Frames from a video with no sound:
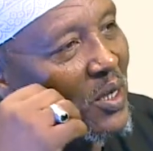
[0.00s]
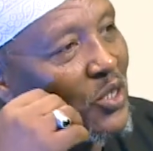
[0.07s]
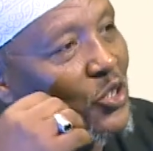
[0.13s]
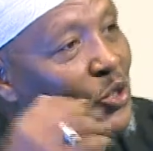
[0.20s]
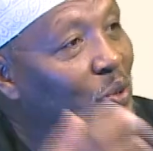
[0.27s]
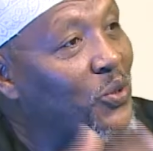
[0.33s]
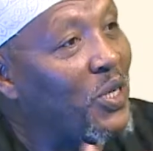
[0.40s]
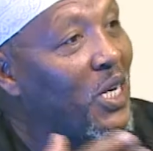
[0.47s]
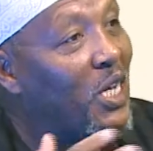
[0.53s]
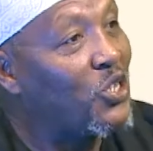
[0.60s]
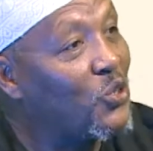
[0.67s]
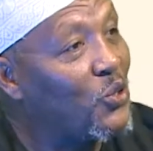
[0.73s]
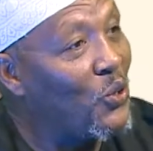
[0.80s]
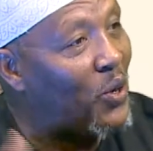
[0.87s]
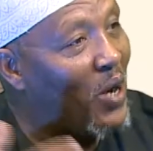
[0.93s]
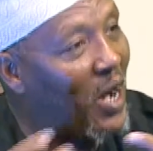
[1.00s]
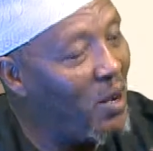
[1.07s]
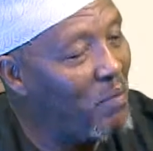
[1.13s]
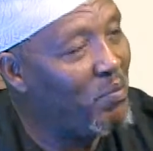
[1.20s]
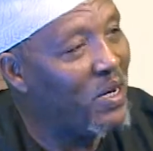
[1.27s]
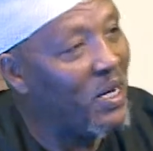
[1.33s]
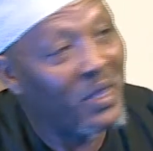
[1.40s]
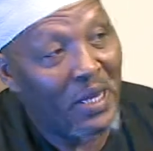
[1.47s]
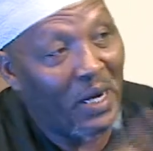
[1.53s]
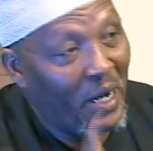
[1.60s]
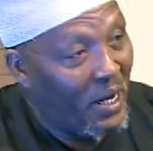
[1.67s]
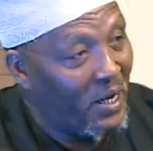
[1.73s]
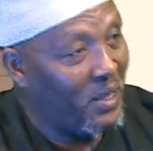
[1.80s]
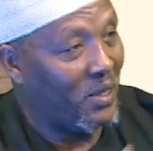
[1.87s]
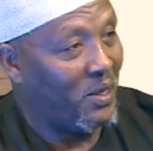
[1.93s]
Children are so happy and they're
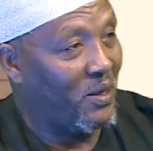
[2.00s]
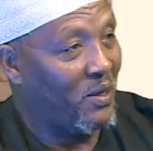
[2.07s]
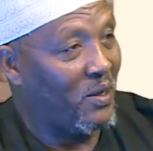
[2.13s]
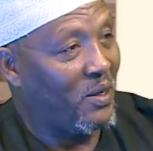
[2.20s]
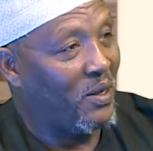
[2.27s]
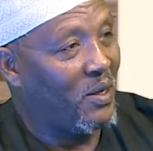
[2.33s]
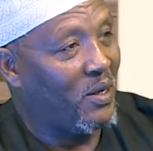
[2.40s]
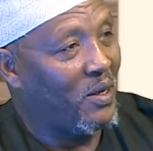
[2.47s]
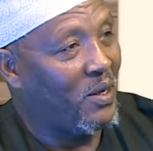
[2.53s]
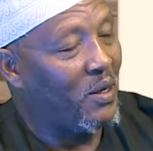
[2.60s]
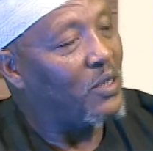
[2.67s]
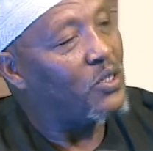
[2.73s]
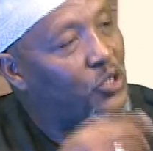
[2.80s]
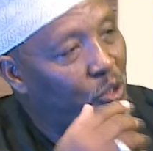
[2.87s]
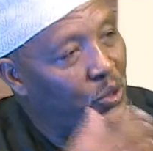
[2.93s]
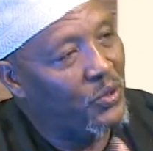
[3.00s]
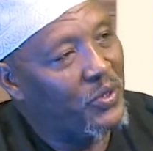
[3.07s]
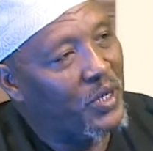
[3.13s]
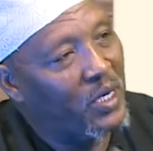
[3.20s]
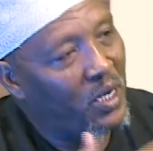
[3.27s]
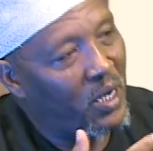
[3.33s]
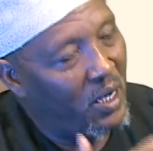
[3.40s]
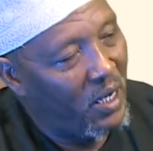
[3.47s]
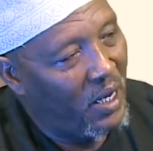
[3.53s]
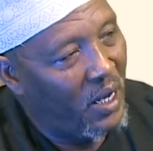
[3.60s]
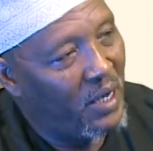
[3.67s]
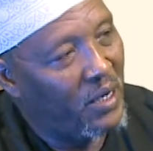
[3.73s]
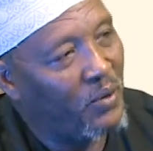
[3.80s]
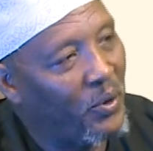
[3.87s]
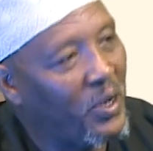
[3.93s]
learning. Children
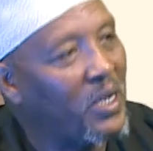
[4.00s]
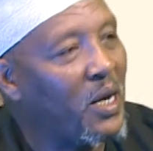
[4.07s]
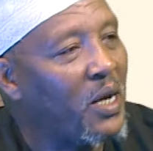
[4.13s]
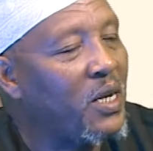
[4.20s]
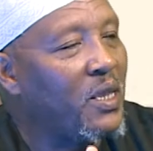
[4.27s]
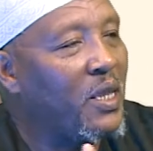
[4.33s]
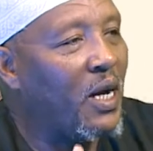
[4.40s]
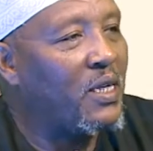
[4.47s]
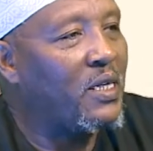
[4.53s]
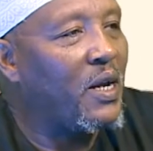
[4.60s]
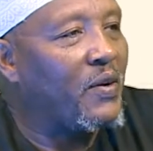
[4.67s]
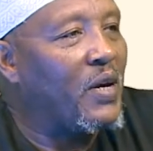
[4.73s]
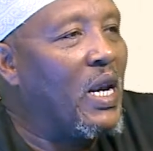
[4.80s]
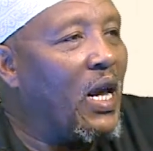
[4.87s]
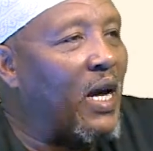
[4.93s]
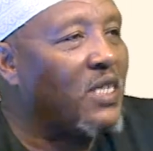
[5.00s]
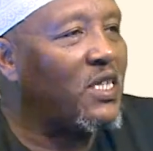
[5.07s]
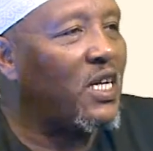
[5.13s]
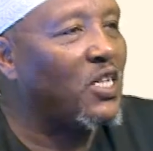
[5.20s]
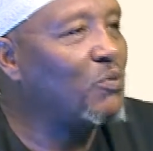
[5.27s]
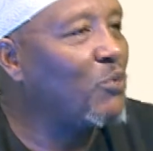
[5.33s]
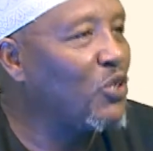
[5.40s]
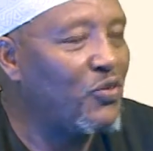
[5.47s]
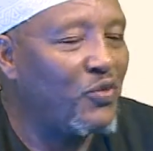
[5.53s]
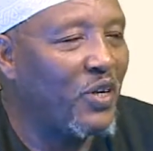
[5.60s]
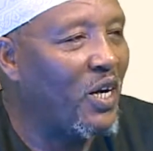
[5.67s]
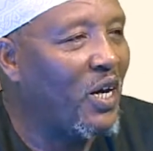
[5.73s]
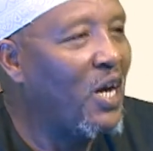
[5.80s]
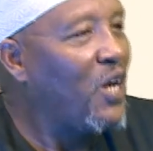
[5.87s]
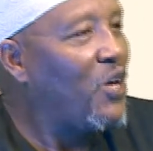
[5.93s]
learn when they're in that relaxed atmosphere,
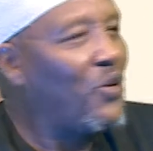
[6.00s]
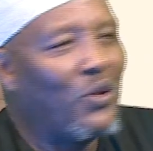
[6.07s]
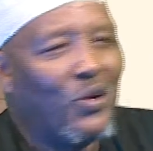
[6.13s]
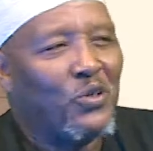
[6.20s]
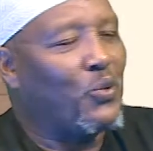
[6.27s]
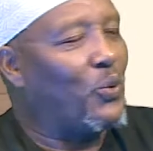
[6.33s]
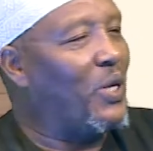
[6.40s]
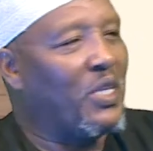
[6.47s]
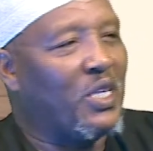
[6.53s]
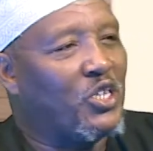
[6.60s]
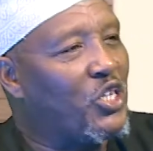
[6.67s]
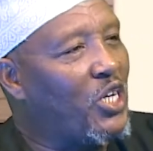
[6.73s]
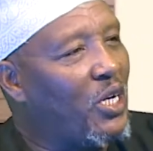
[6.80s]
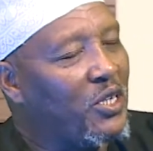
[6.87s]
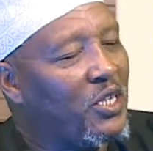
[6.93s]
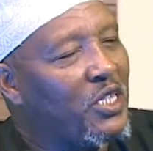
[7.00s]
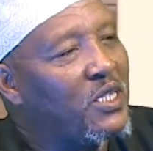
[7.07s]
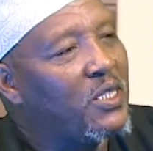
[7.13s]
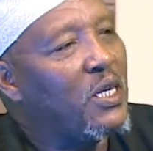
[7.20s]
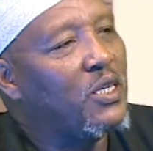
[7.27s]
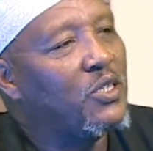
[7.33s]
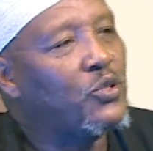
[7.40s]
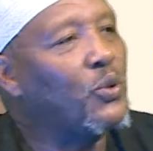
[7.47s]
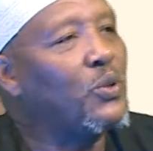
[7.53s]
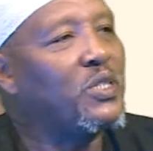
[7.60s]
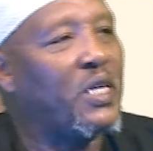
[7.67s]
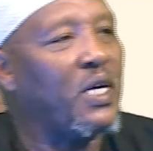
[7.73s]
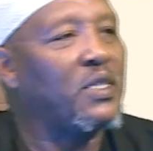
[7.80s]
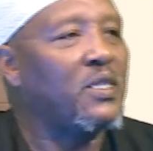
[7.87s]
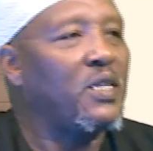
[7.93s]
not when the child is so
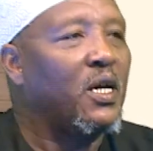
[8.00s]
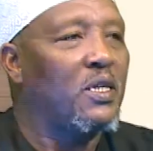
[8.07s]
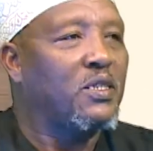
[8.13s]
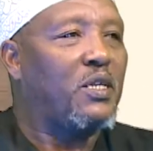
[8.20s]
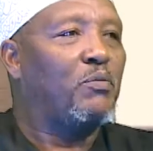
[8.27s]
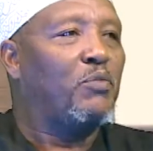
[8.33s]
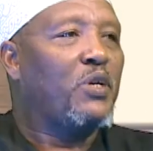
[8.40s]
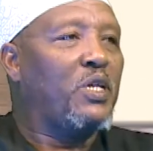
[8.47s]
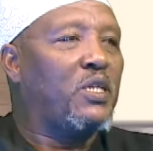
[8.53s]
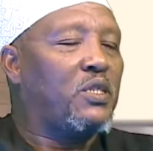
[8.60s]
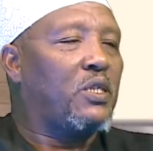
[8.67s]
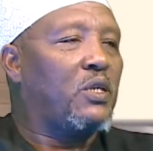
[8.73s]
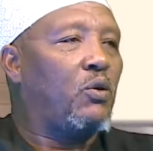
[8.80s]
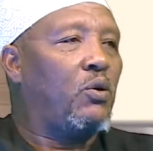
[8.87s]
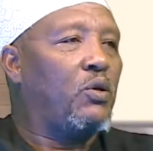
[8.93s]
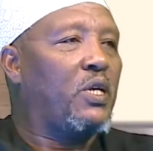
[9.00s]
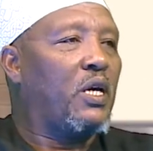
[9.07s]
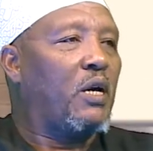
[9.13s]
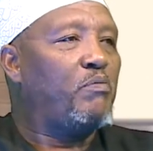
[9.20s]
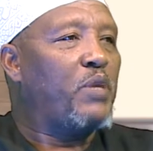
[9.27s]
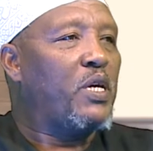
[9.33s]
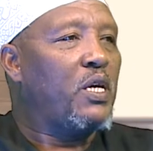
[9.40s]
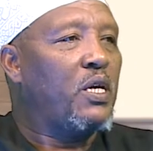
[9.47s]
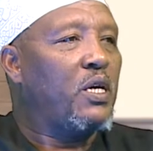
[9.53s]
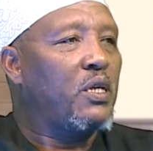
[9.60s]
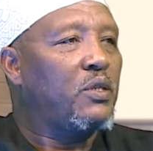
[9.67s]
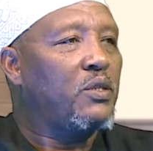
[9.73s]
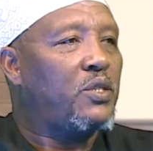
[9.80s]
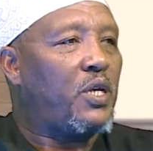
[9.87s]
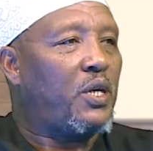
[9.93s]
tense. Somebody is holding a big
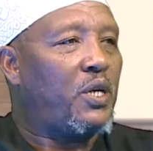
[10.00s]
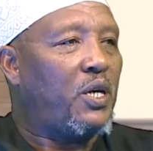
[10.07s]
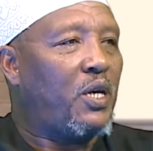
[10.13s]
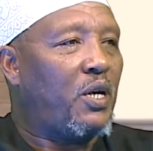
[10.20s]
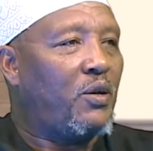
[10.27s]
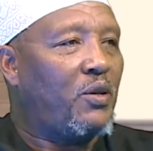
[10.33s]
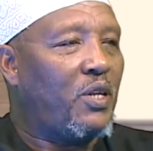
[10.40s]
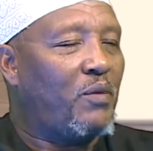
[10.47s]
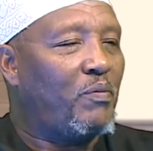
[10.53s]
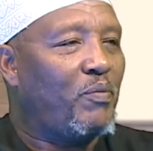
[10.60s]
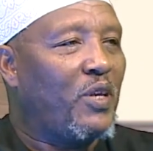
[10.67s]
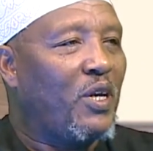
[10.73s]
stick here on them.